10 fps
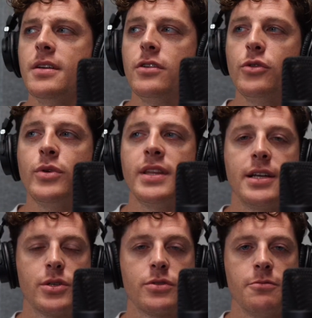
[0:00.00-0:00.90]
doing that
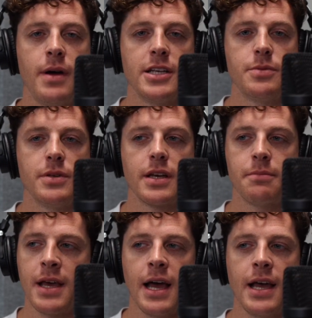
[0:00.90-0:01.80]
just reminds me like,
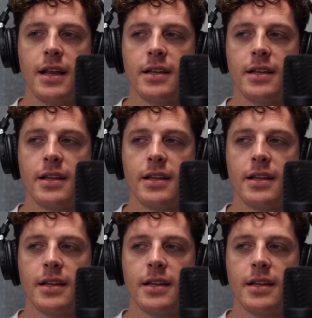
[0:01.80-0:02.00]
man,